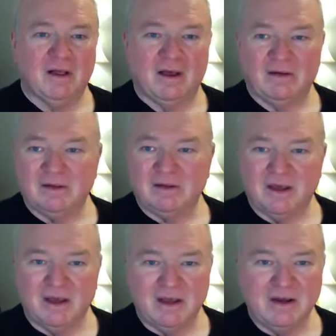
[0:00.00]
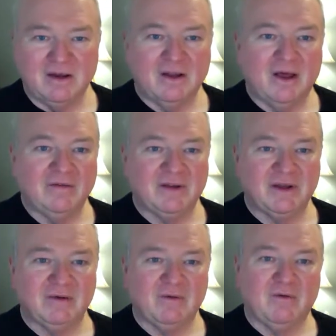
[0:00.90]
I mean, they loved
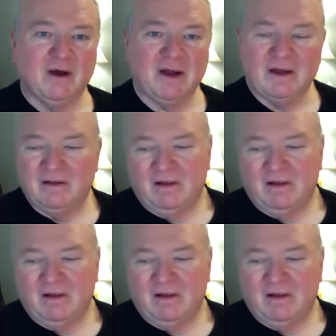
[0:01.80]
him. Why?